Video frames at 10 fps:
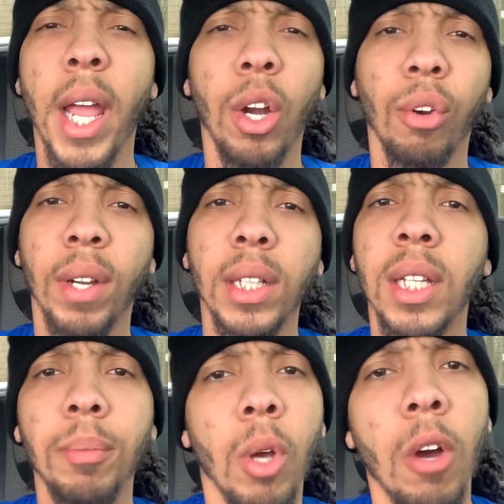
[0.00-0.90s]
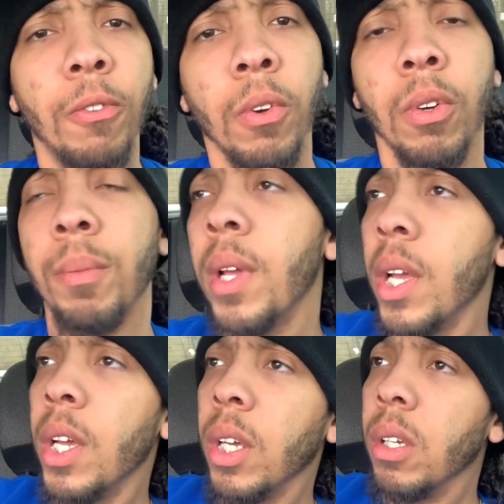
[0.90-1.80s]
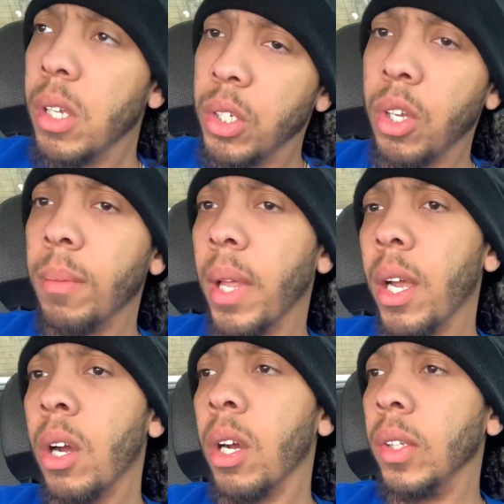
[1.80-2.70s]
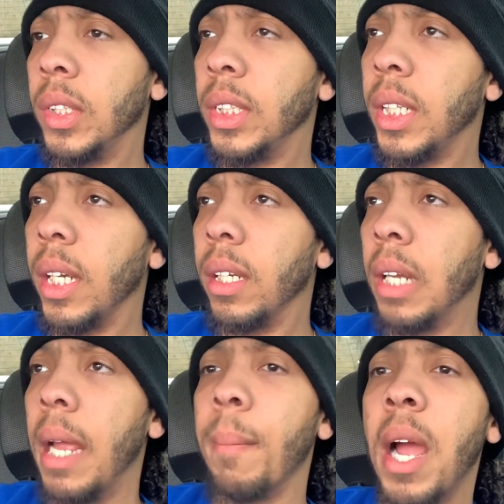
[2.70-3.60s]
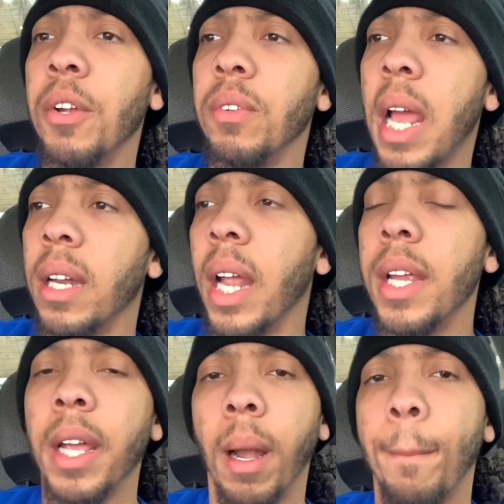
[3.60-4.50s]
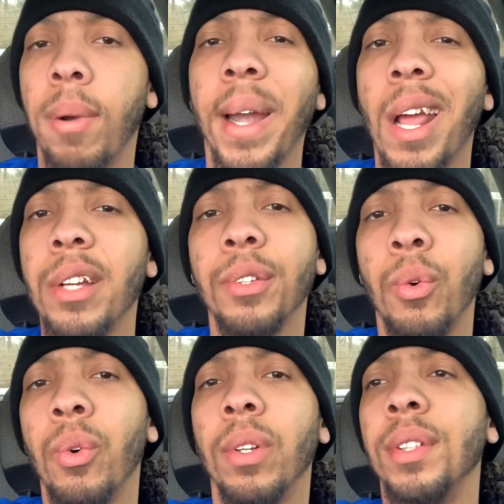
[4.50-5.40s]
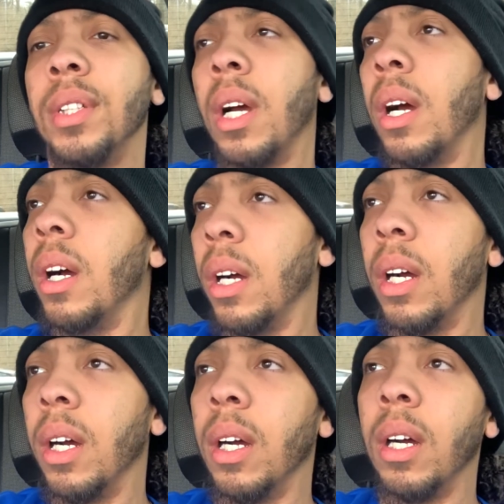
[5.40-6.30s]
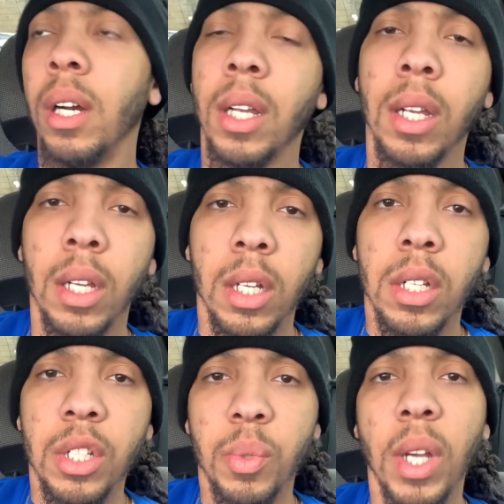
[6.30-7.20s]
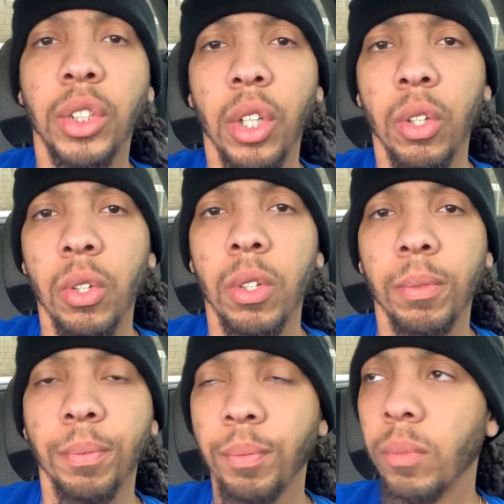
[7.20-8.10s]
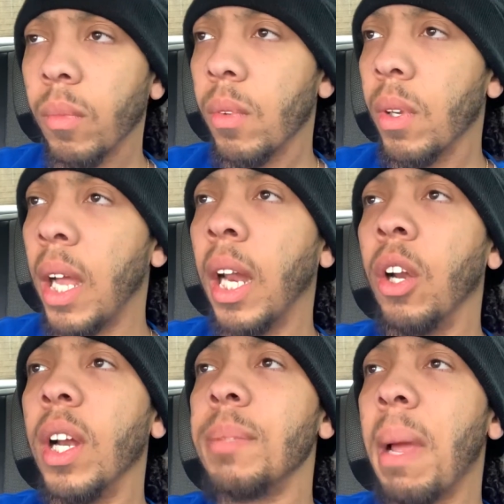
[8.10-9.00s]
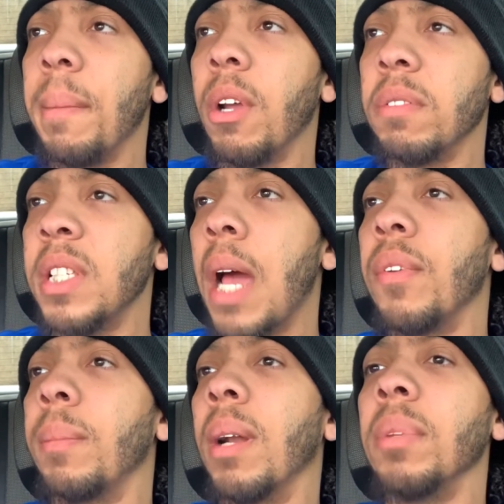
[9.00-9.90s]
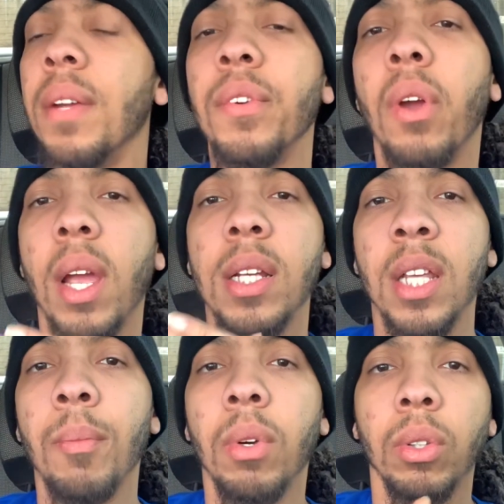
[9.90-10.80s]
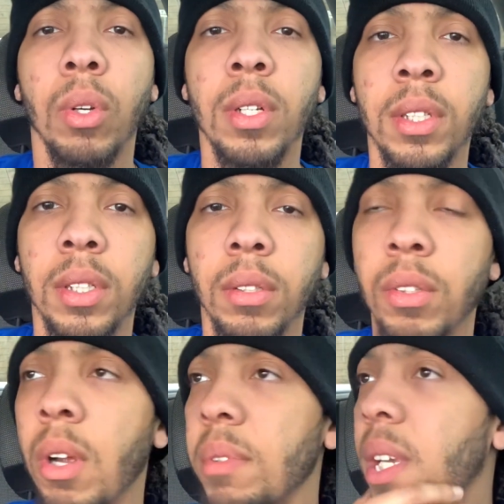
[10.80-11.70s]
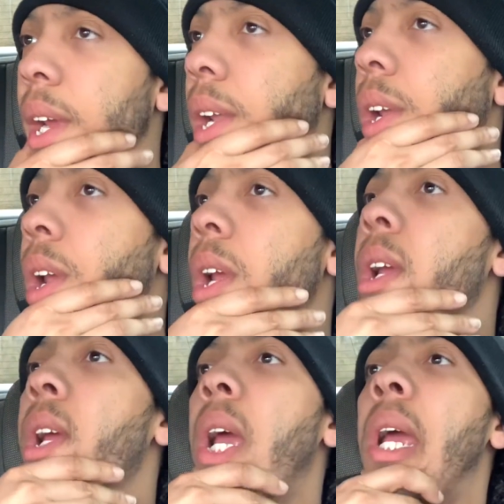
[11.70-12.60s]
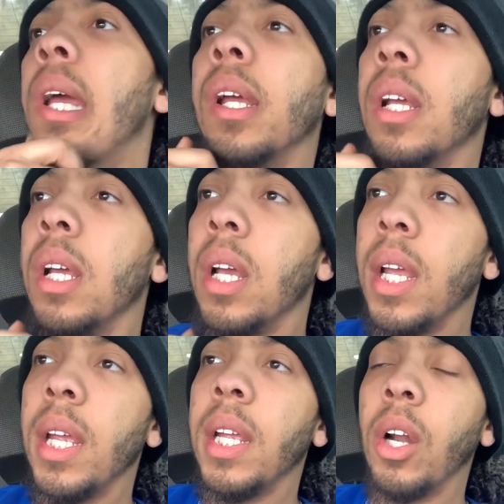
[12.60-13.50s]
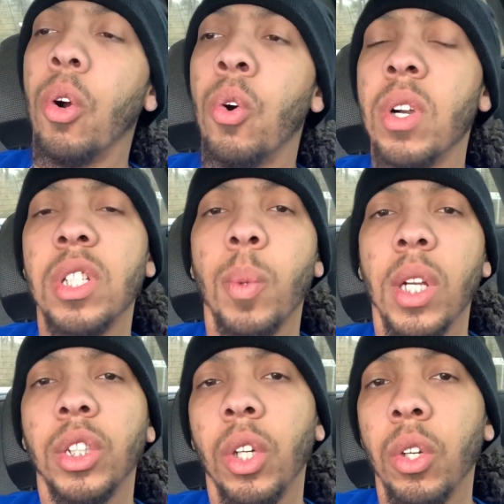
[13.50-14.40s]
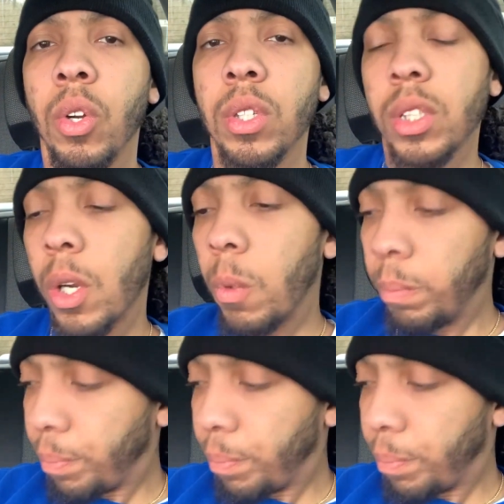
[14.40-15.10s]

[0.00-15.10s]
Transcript: had already dipped off on him. So I'm like, oh shit. Like mind you, that night he had a bright ass orange uh uh uh sweatshirt on. And I know this might be off topic, but I'm giving you an example of loyalty. You know what I'm saying? He had an orange sweatshirt on, so